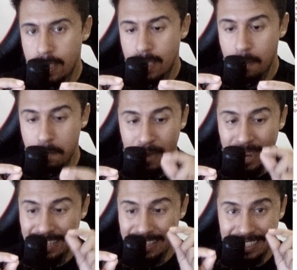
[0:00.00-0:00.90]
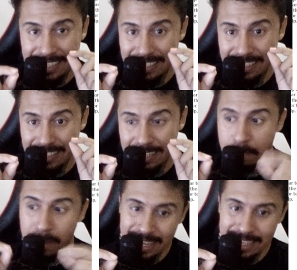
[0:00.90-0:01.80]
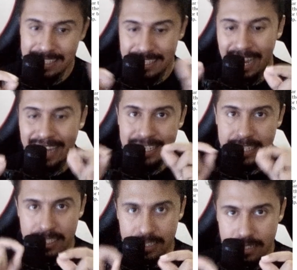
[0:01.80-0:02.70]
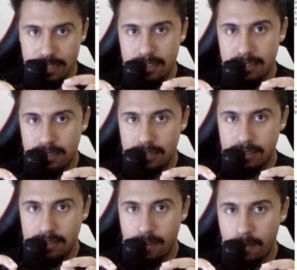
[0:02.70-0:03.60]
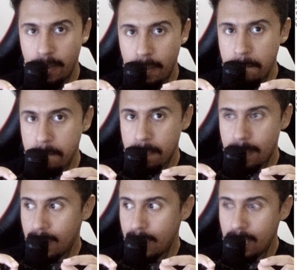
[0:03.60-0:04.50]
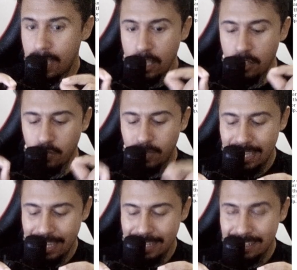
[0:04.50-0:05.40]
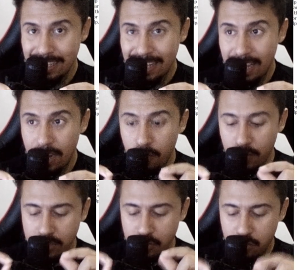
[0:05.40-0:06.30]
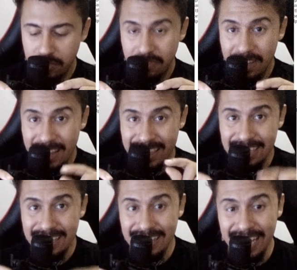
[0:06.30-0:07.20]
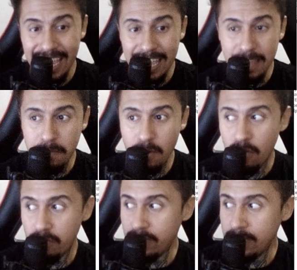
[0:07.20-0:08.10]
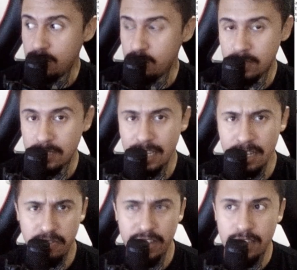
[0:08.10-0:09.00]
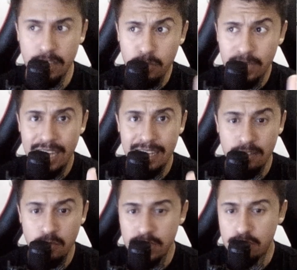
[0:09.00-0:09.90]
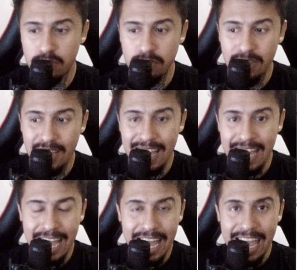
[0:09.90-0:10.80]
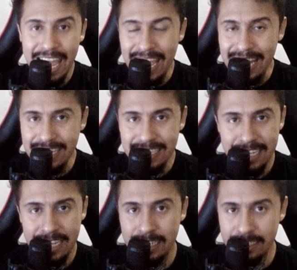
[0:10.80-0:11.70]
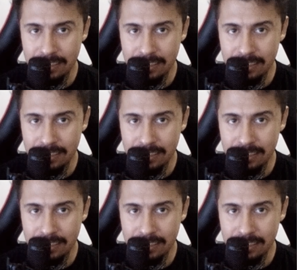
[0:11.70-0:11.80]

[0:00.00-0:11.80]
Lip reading: by its IDs, right? You can retrieve the name of each one. In fact, you can retrieve any data